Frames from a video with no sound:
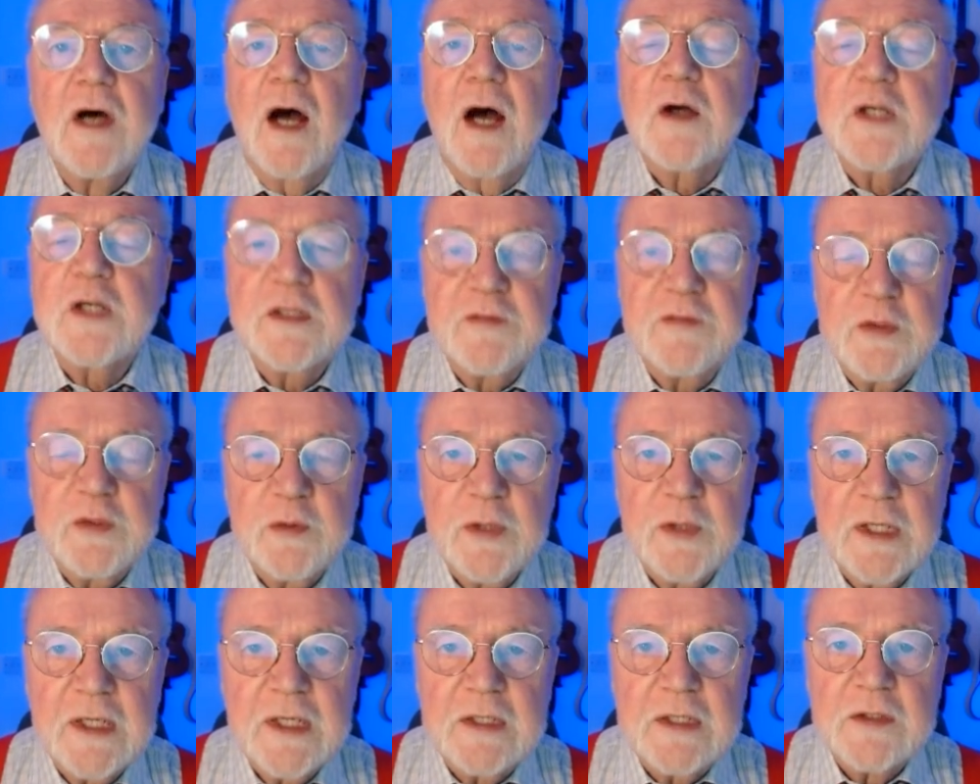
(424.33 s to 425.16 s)
I'll give
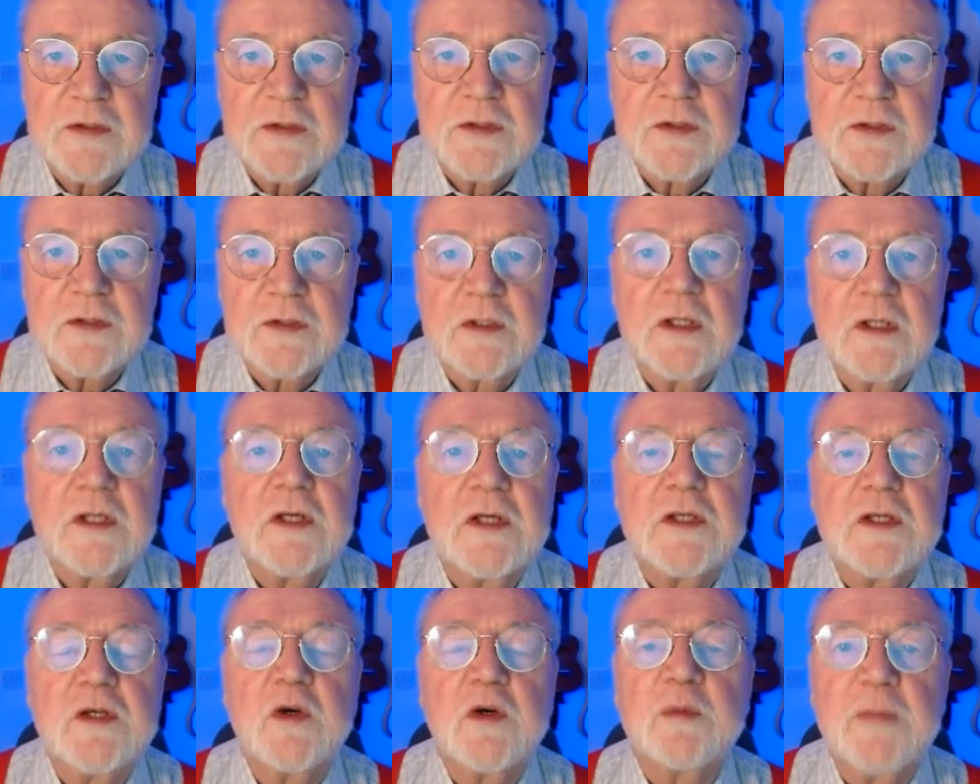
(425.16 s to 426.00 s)
you a hint.
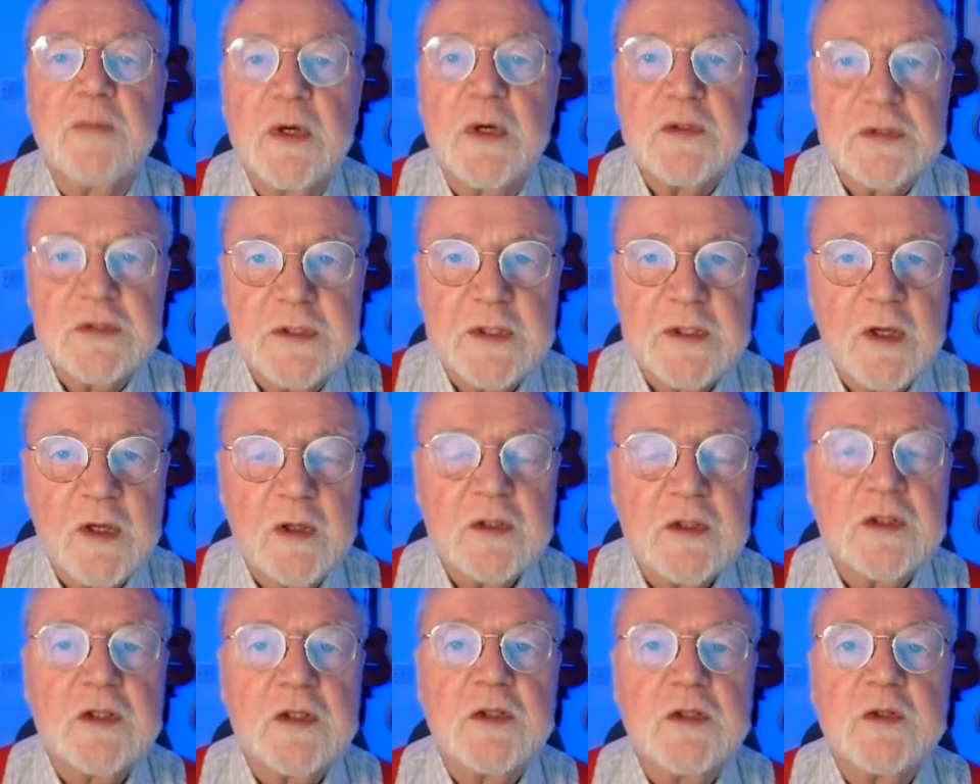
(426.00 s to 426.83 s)
You're mostly
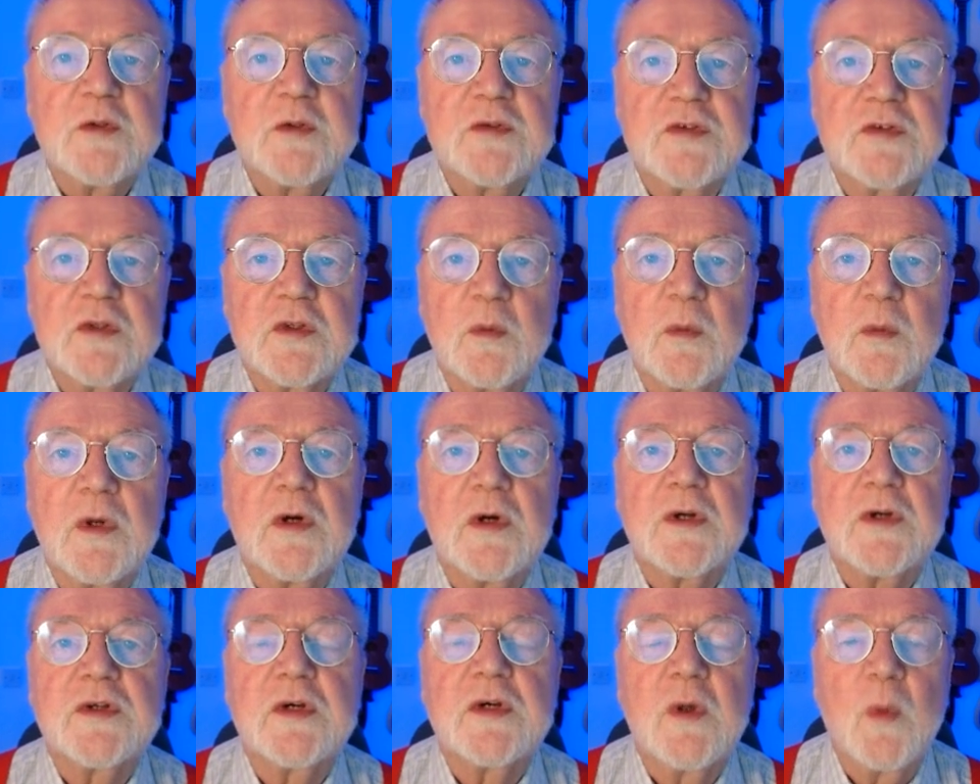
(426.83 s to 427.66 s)
going to use the
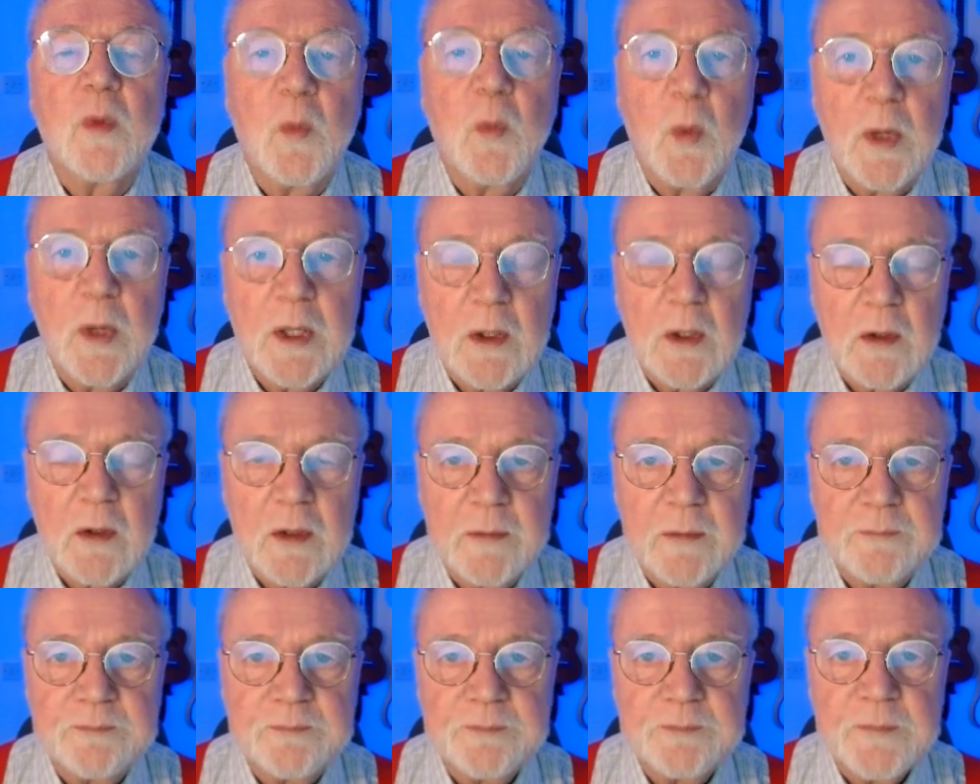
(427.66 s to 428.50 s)
word will.
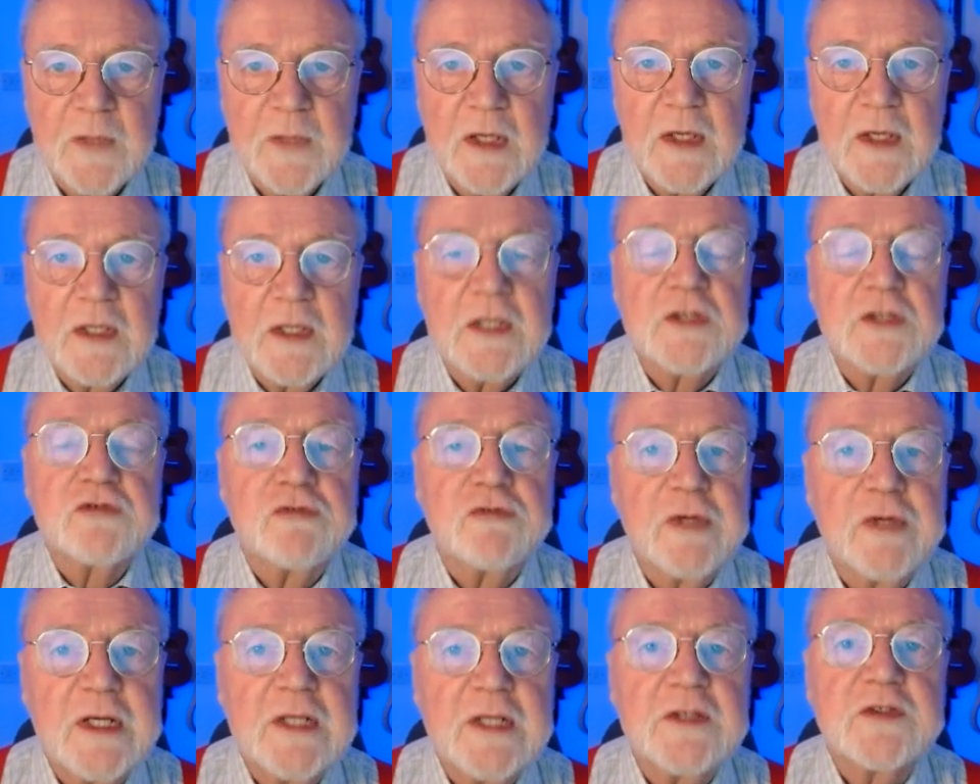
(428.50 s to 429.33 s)

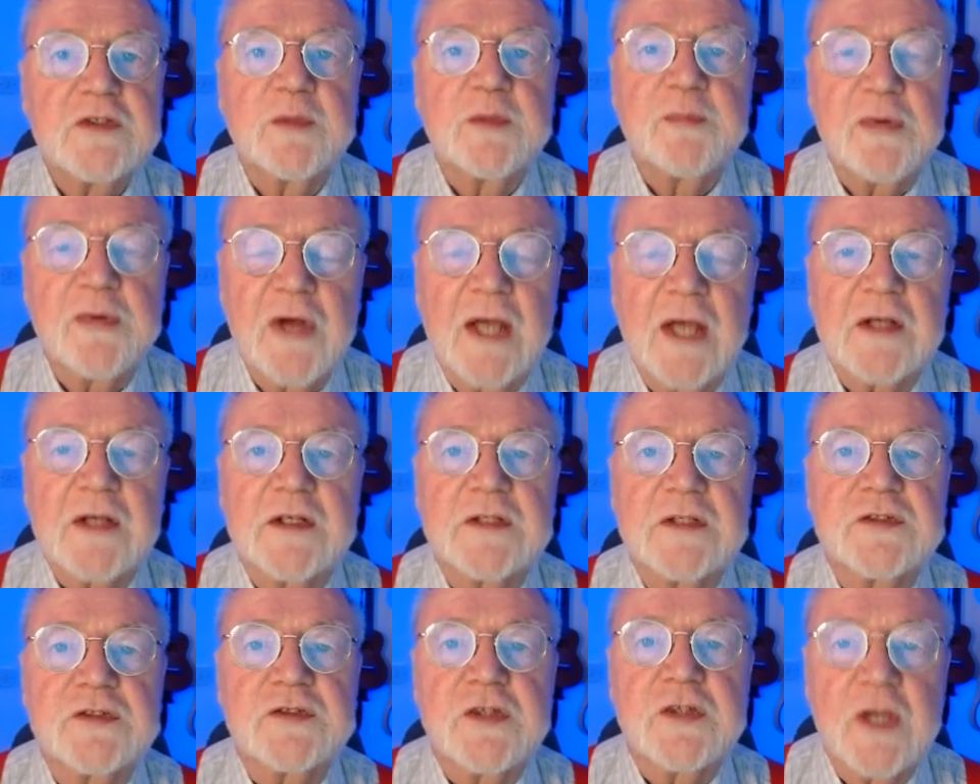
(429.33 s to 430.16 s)
It's really to
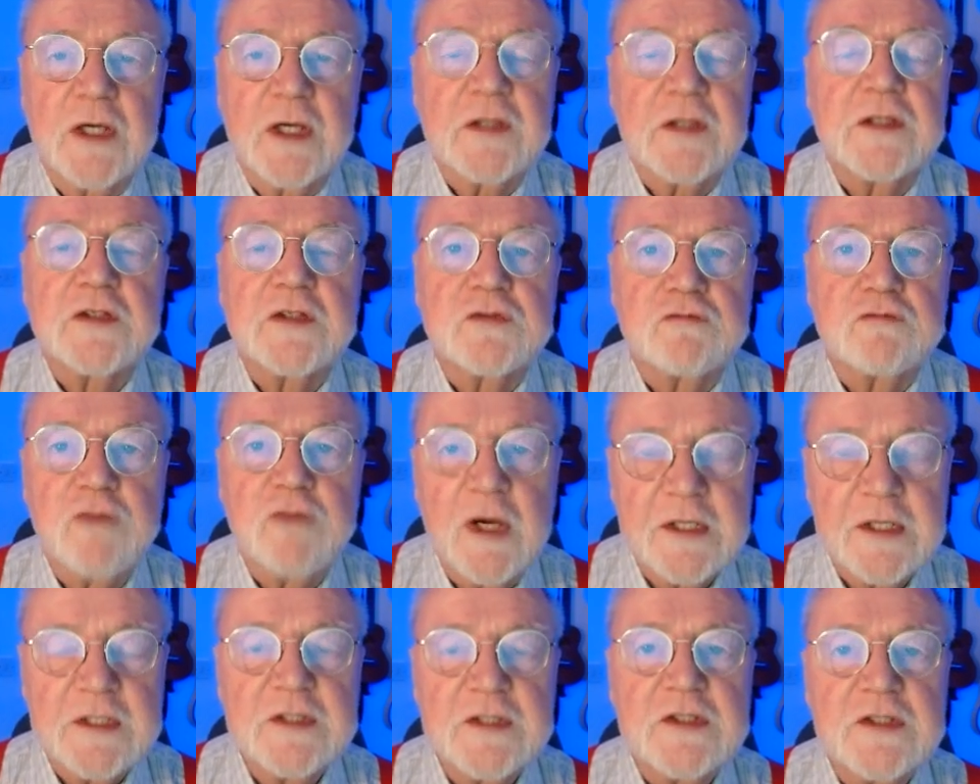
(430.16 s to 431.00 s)
practice to get this
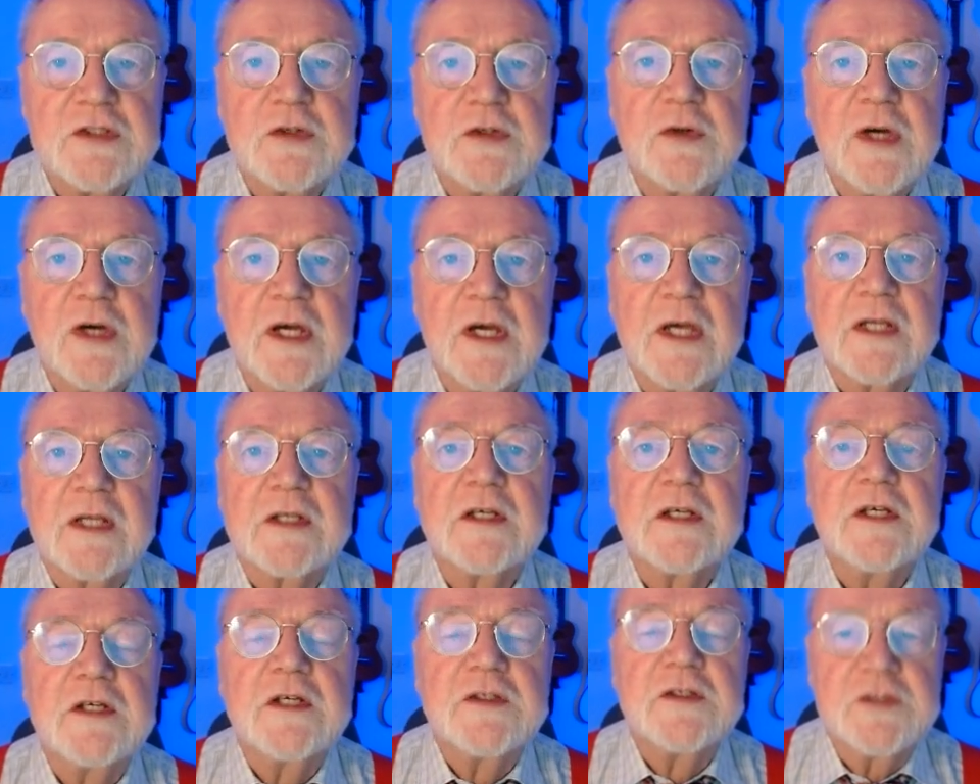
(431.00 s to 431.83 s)
right into your head
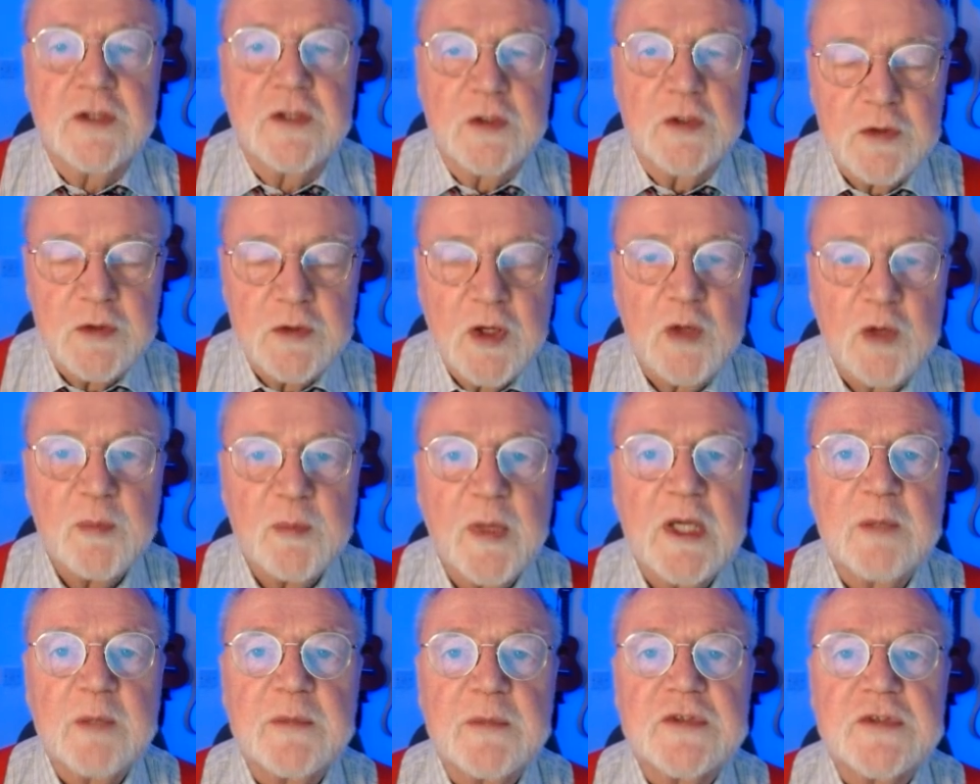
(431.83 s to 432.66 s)
so you don't
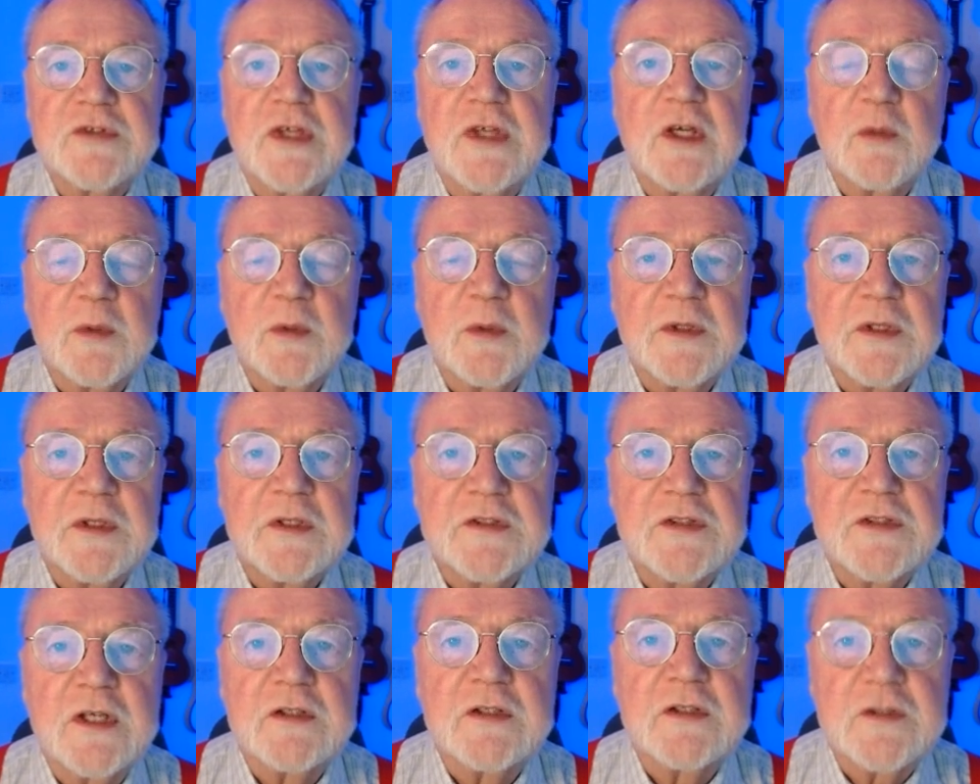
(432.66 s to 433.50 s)
make a mistake with
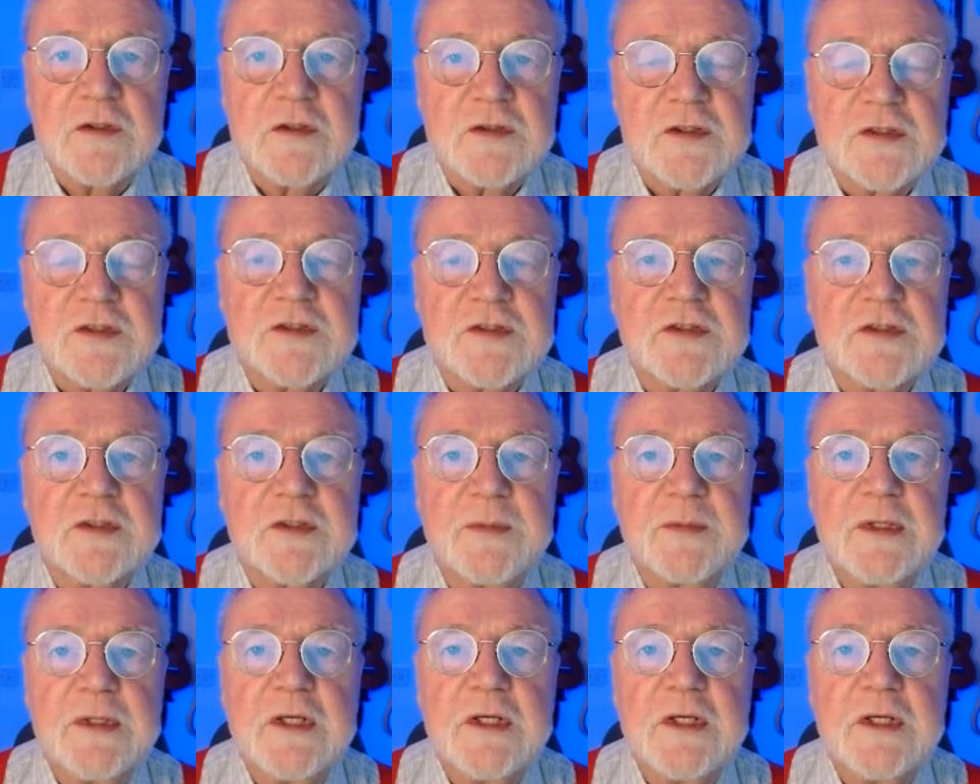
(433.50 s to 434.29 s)
these sentences.